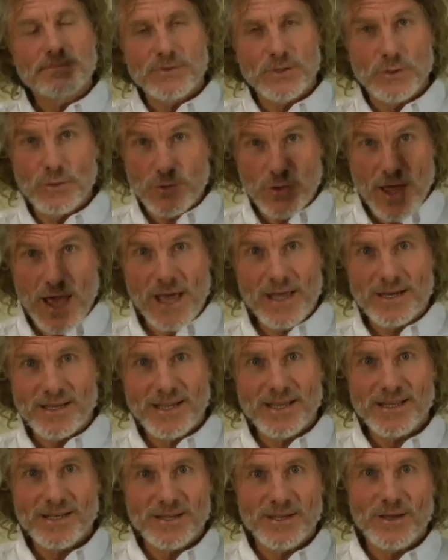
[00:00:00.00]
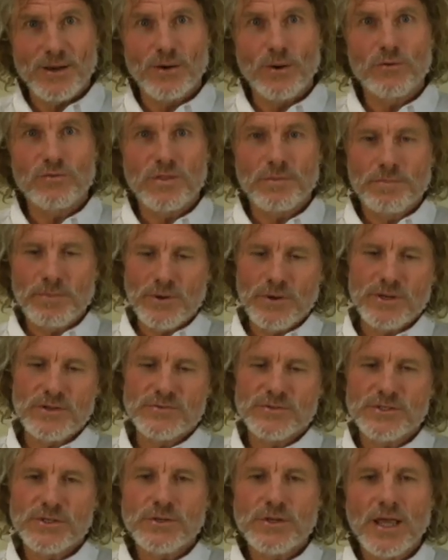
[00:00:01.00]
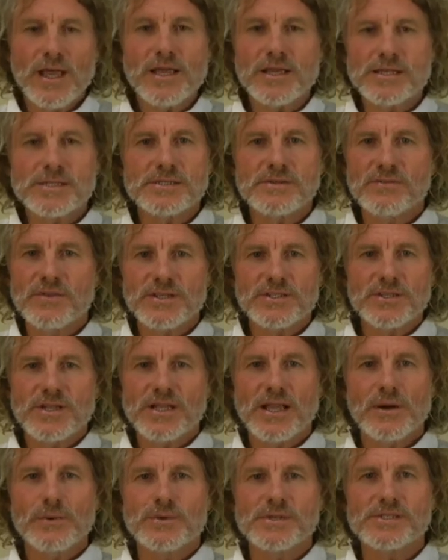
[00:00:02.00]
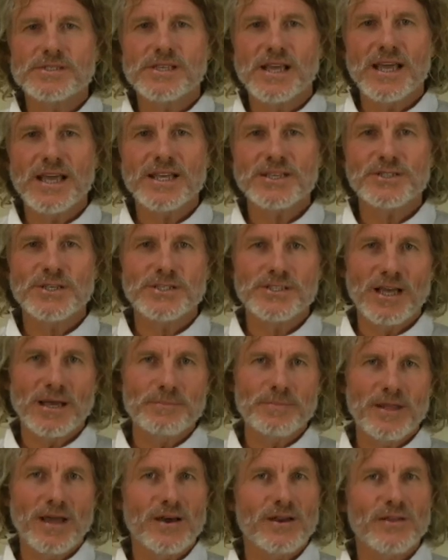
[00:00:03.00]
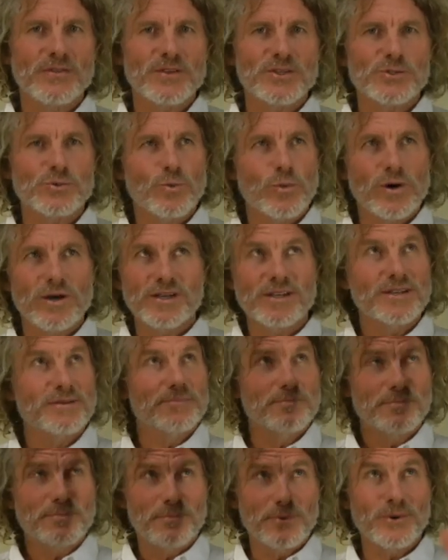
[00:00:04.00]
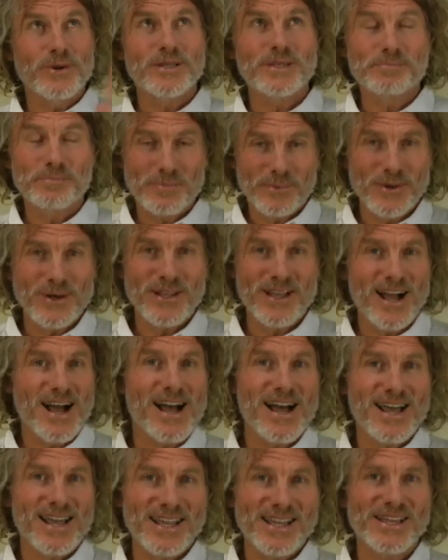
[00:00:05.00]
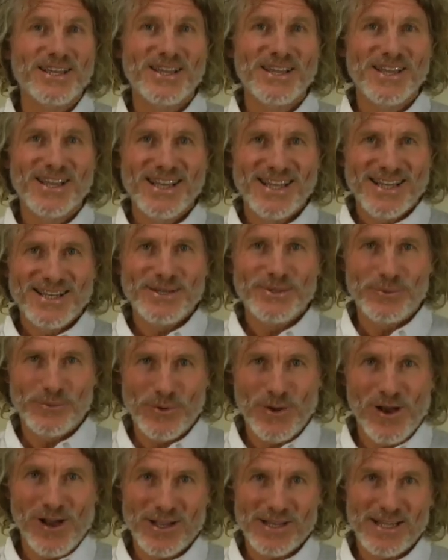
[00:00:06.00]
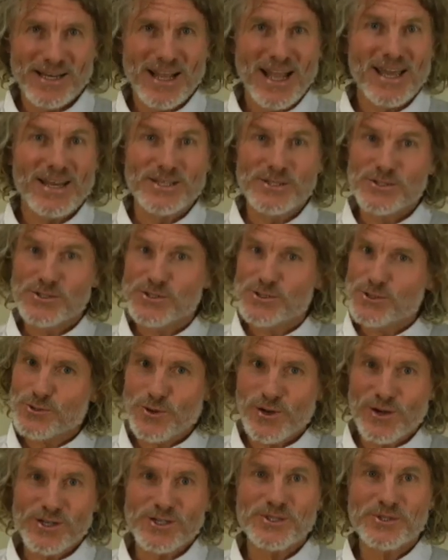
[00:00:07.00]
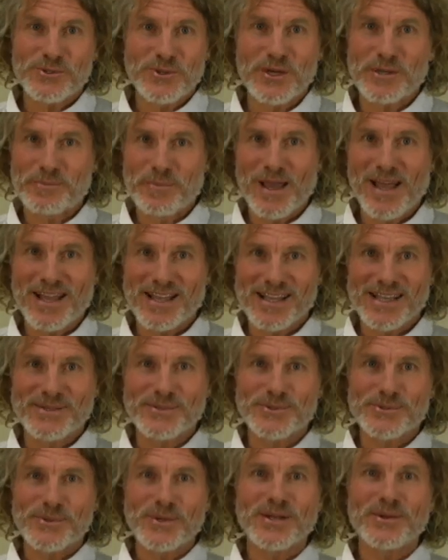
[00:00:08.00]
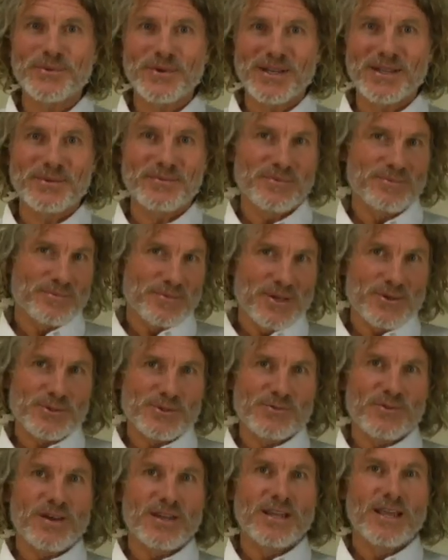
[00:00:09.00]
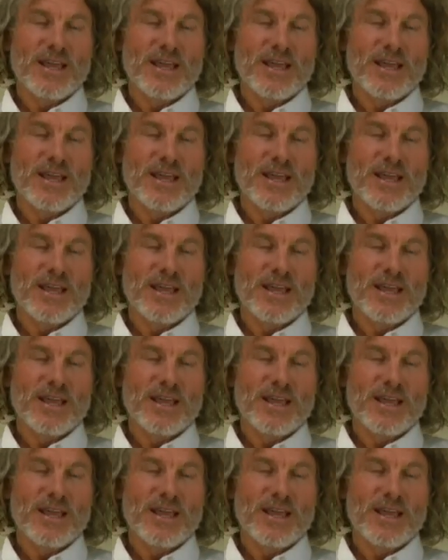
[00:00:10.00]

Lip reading: do that. And over the period of 2 days, eventually I actually topped out on this one pretty high rock, and I had a strong back. It was really, it was fun.